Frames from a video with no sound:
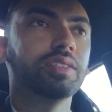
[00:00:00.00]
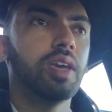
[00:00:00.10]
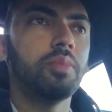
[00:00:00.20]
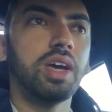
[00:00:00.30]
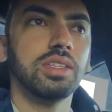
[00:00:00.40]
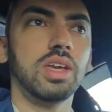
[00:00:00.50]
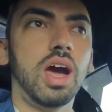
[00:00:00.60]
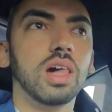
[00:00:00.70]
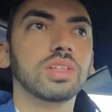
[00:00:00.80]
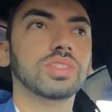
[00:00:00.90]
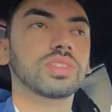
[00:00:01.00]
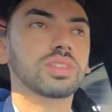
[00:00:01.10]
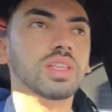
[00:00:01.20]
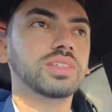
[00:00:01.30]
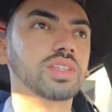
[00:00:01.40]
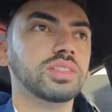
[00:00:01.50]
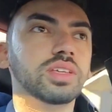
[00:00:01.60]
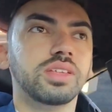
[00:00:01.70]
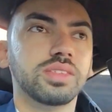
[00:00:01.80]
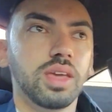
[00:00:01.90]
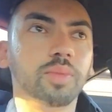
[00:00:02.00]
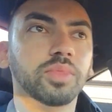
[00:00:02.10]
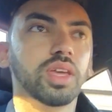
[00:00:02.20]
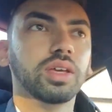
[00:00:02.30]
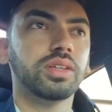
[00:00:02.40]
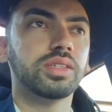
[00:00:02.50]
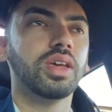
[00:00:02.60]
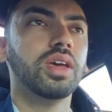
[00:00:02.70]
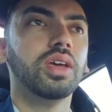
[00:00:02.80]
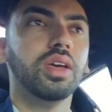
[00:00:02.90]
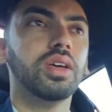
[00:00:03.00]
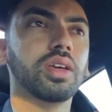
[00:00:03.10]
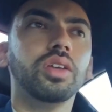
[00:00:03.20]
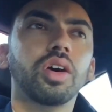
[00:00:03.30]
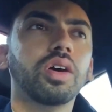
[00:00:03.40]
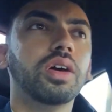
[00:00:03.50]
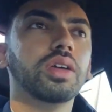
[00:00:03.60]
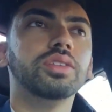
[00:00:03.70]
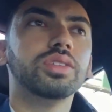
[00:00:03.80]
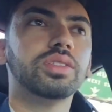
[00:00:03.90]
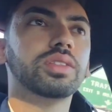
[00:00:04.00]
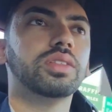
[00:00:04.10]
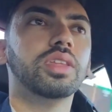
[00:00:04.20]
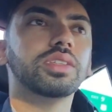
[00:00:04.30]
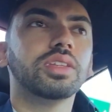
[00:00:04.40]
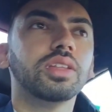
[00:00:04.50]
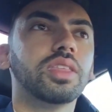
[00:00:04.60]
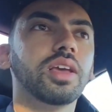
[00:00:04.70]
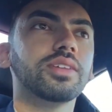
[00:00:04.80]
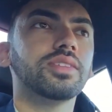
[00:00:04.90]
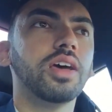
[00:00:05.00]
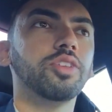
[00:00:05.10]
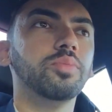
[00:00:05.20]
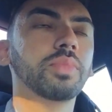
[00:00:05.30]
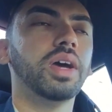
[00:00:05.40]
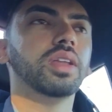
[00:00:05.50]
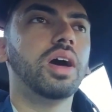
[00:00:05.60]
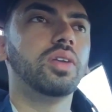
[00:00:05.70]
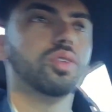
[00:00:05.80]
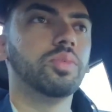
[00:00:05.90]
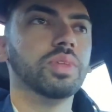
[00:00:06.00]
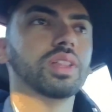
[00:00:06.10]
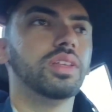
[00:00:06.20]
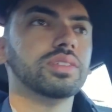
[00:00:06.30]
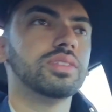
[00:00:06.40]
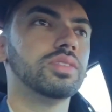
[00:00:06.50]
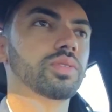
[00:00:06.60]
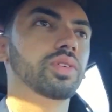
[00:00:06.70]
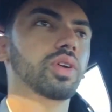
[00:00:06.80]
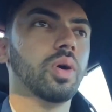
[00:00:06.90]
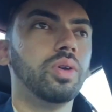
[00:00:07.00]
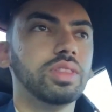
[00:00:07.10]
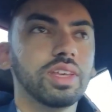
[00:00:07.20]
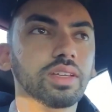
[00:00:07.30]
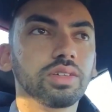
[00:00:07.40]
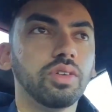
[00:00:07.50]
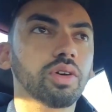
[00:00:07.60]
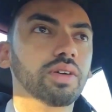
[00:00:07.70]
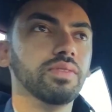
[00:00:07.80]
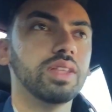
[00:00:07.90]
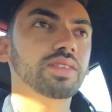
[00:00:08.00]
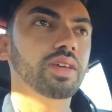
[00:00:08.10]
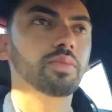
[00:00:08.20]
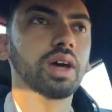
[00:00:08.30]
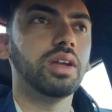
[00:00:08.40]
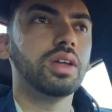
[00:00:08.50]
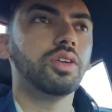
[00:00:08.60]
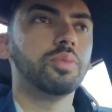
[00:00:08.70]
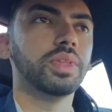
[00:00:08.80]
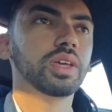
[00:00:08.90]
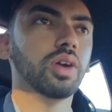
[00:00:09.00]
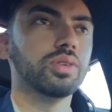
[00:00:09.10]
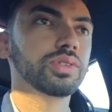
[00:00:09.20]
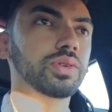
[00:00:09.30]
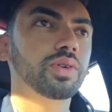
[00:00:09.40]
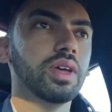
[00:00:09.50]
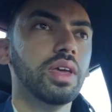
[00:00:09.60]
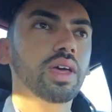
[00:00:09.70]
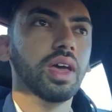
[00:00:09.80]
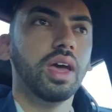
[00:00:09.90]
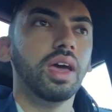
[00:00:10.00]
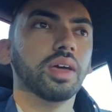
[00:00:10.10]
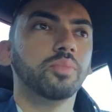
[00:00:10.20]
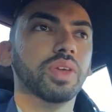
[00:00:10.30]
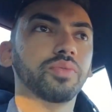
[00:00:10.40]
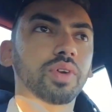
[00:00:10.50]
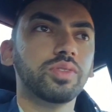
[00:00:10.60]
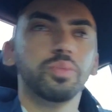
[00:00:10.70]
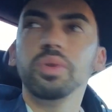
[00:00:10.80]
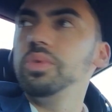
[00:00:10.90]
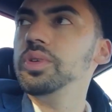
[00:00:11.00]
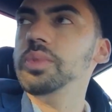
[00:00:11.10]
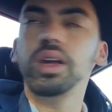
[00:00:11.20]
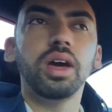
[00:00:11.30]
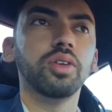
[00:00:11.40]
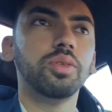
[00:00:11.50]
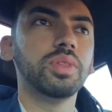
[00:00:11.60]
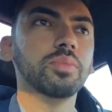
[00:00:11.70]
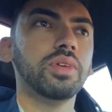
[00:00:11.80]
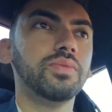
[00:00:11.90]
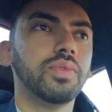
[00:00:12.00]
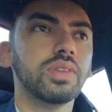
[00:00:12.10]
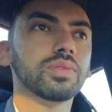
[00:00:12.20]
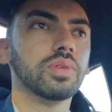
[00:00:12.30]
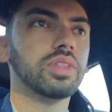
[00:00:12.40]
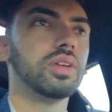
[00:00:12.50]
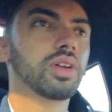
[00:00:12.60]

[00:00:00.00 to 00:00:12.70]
same ideologies, listening to the same things. Just listen to things that you might not normally listen to, or go to events that you might not normally go to, and be friends with people you might not normally be friends with.